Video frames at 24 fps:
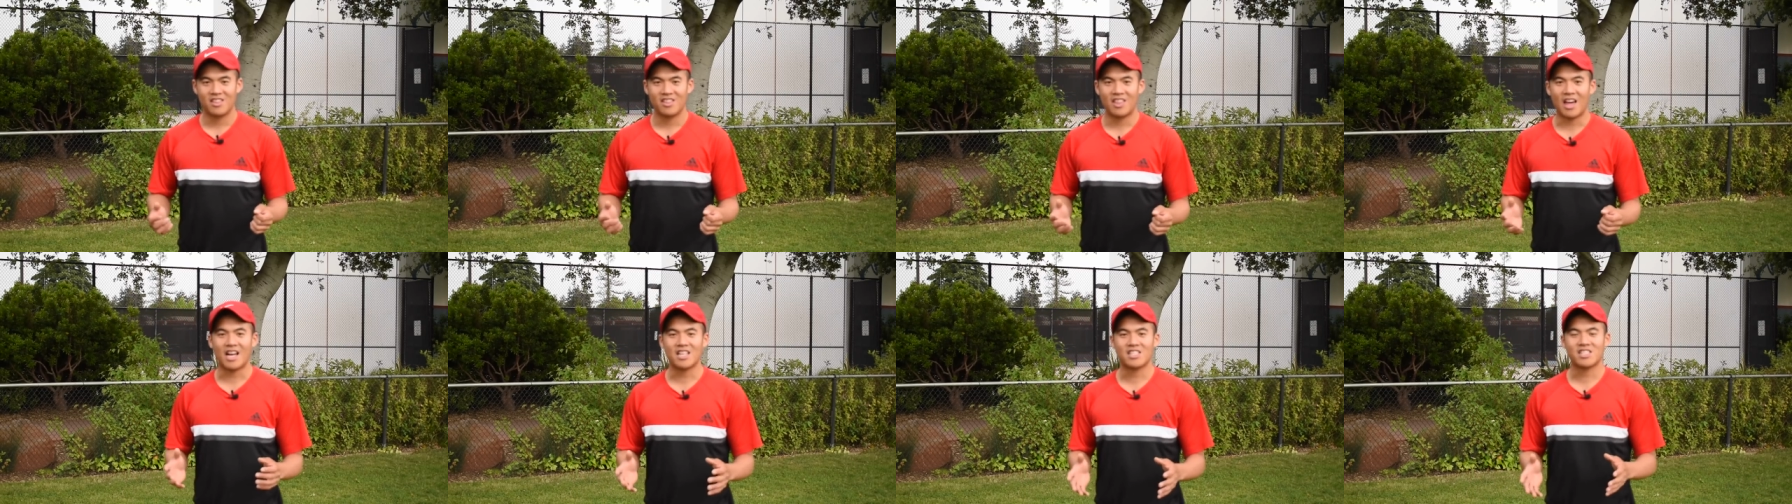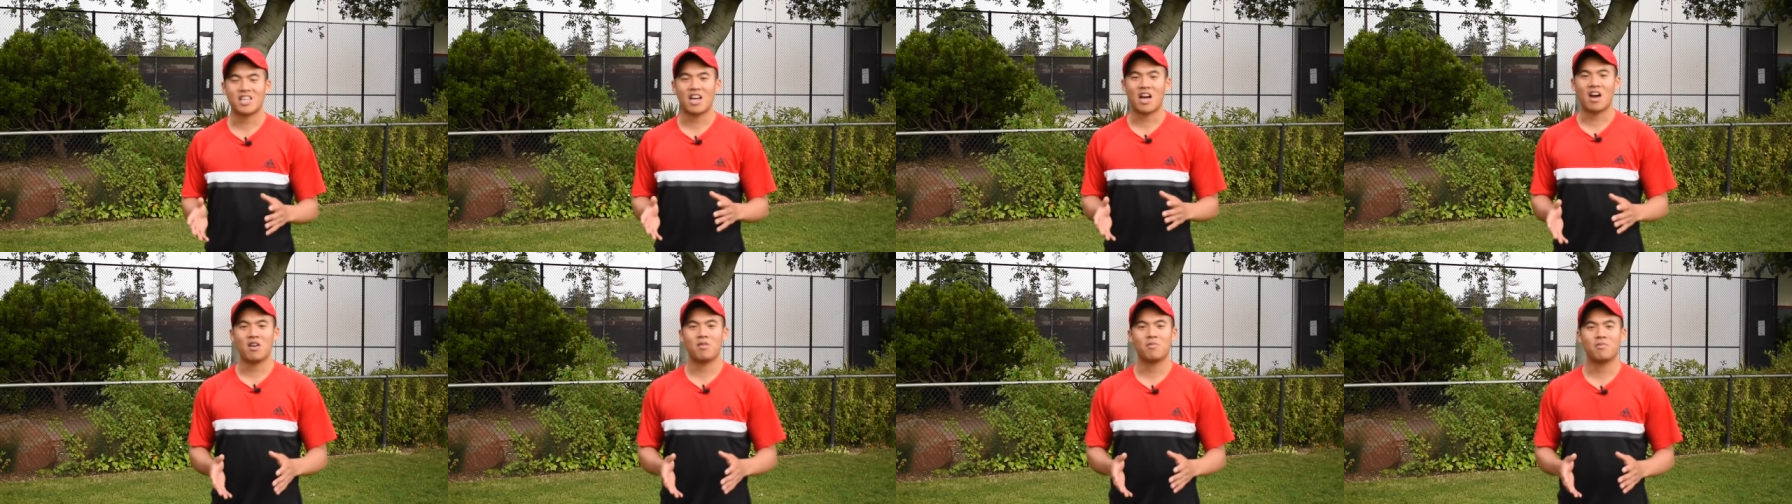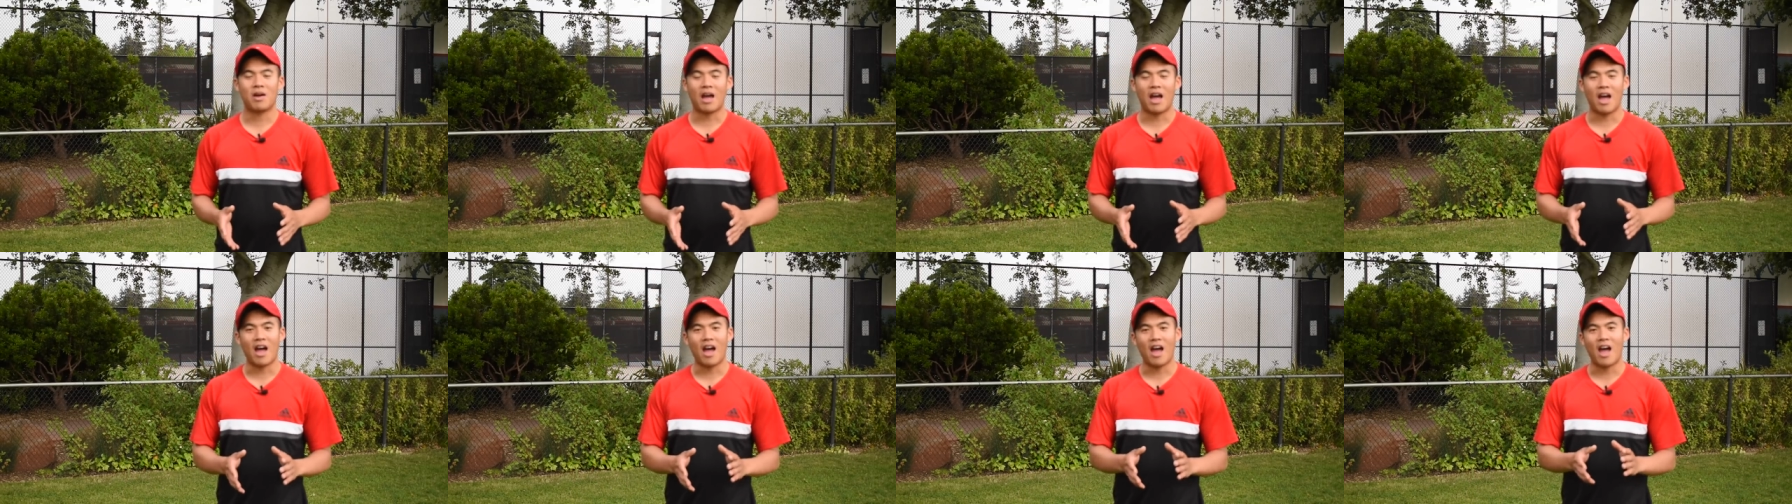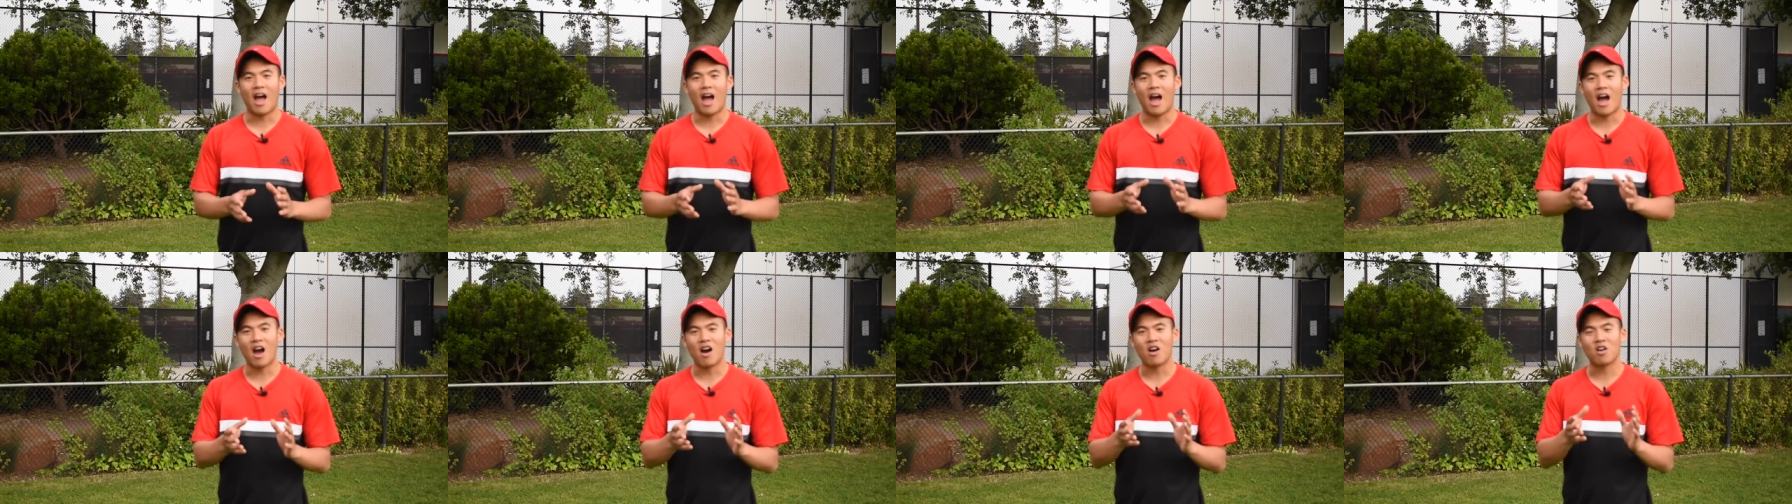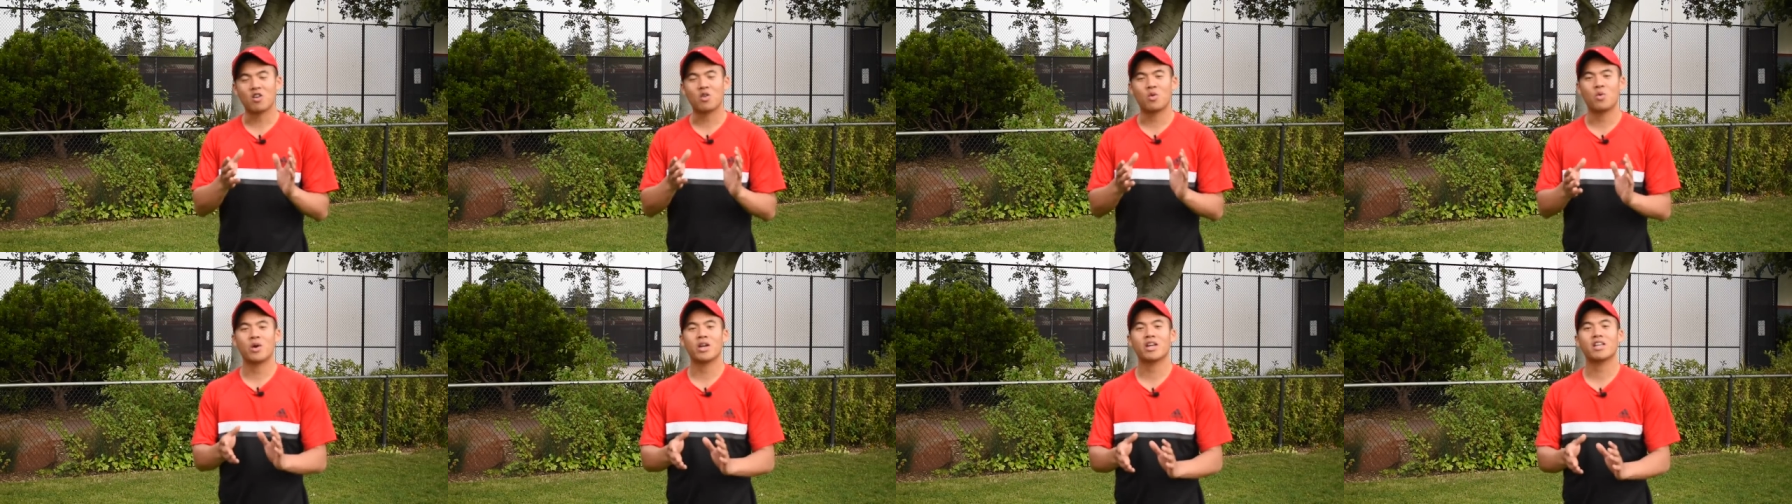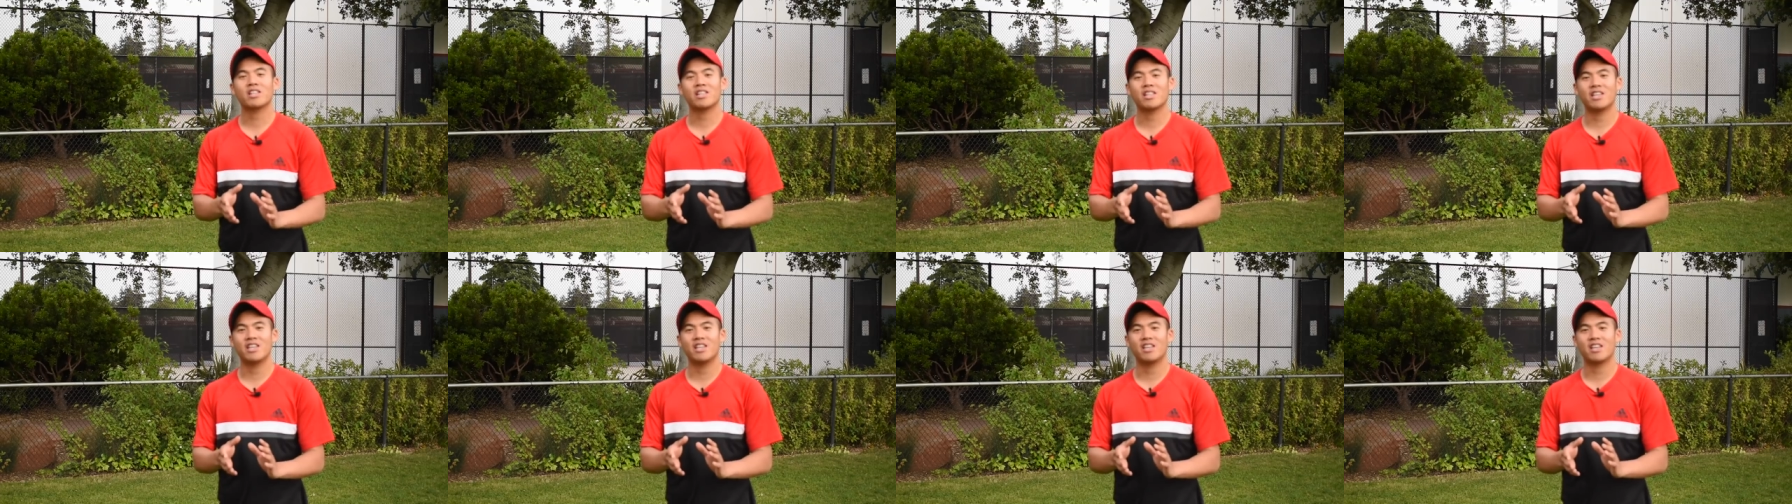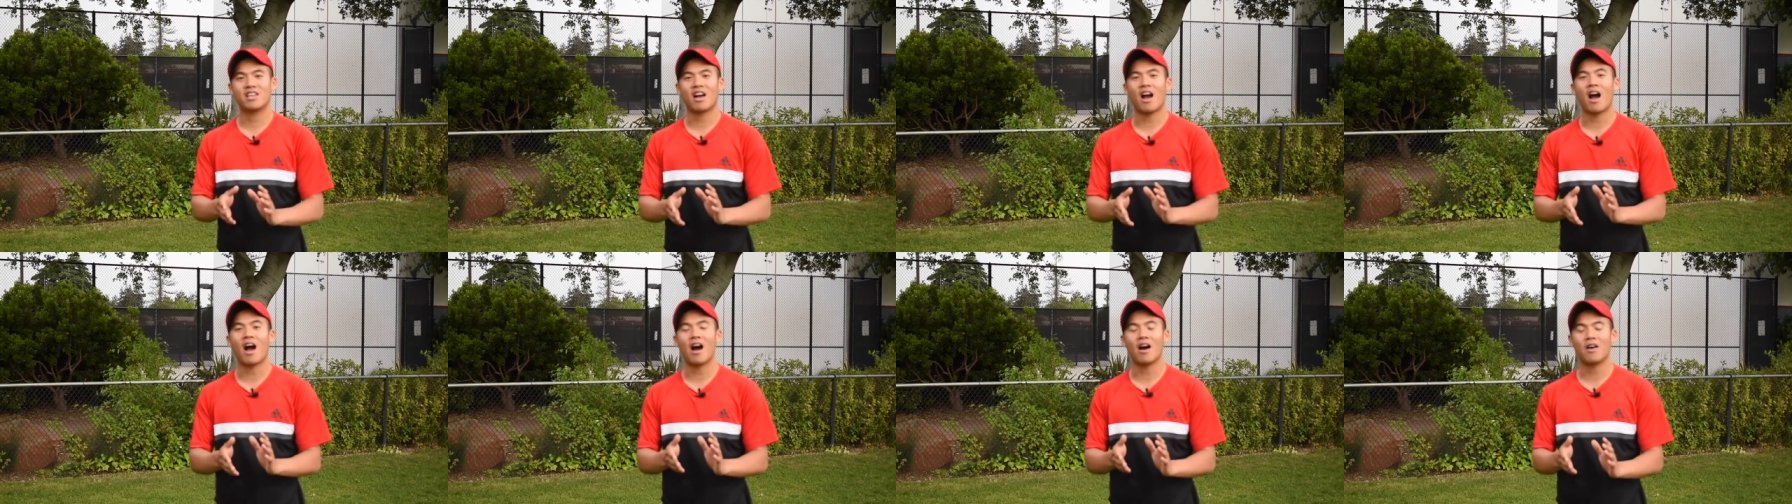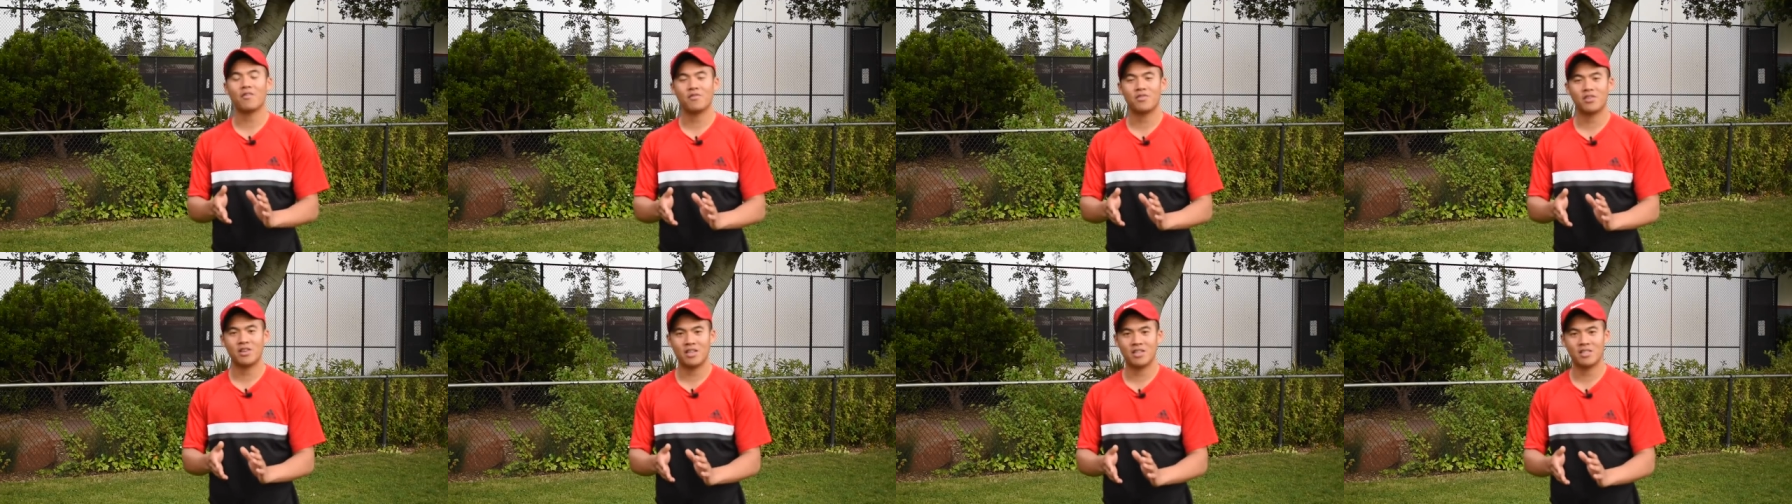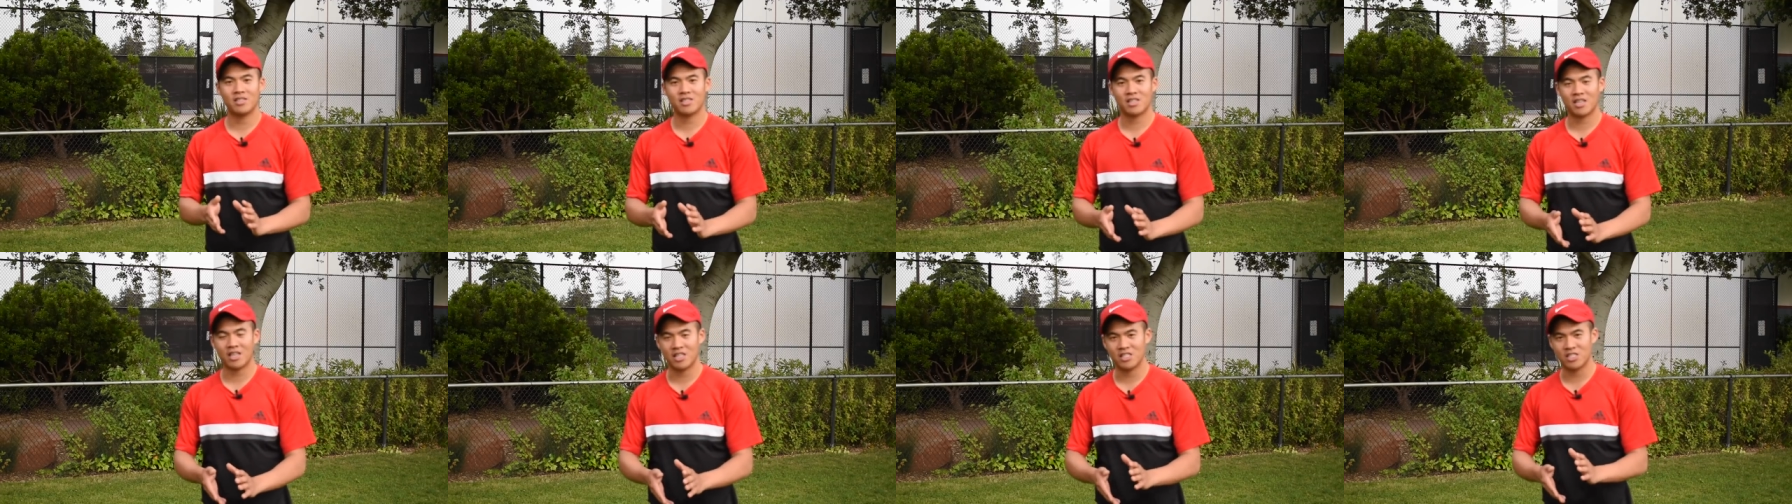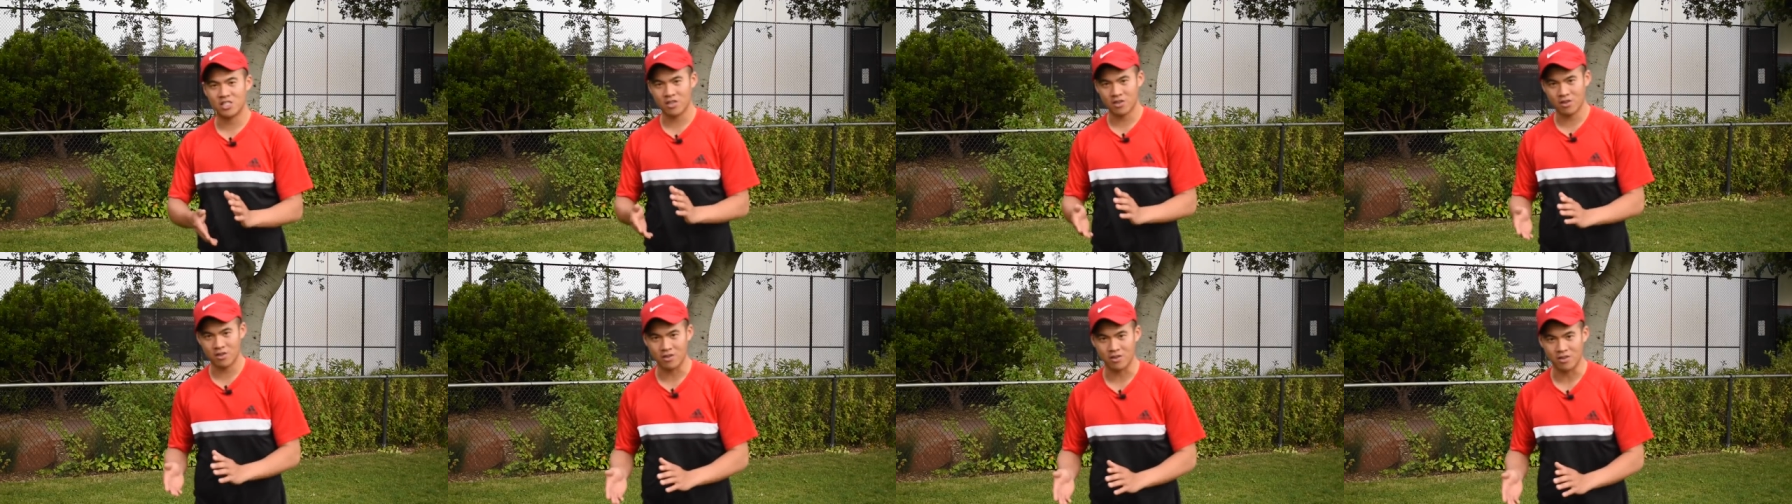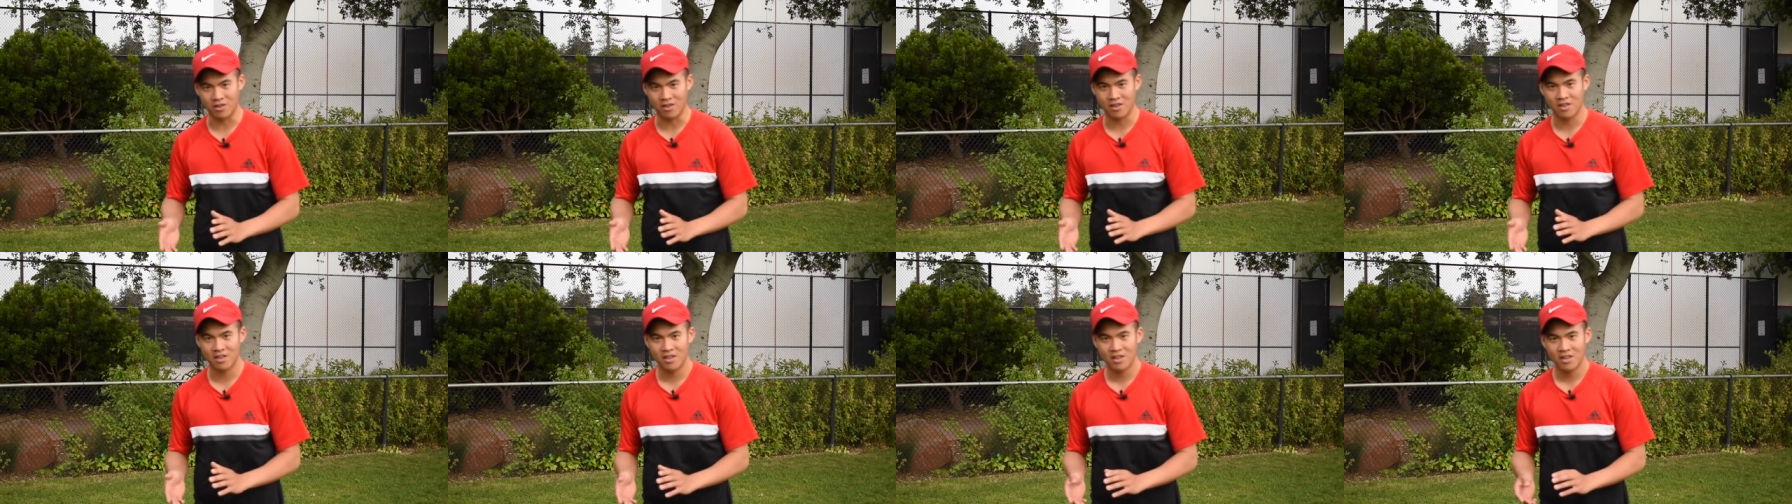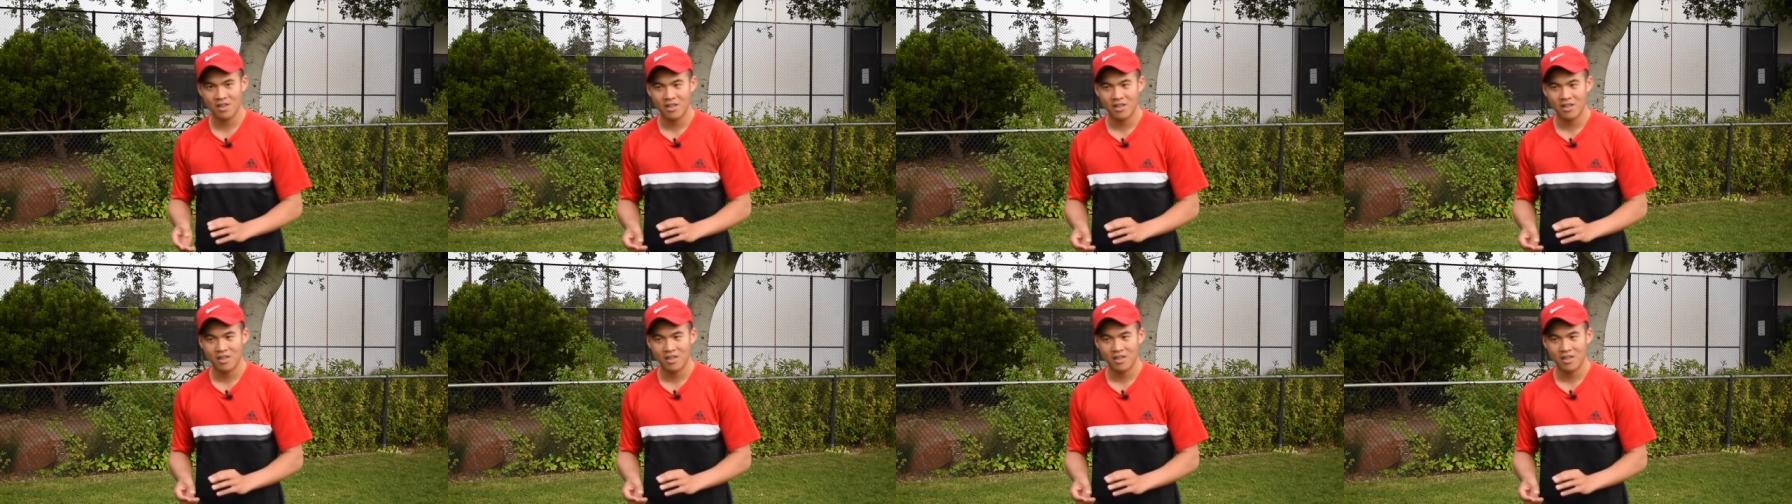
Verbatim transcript: That's how quickly confidence can turn.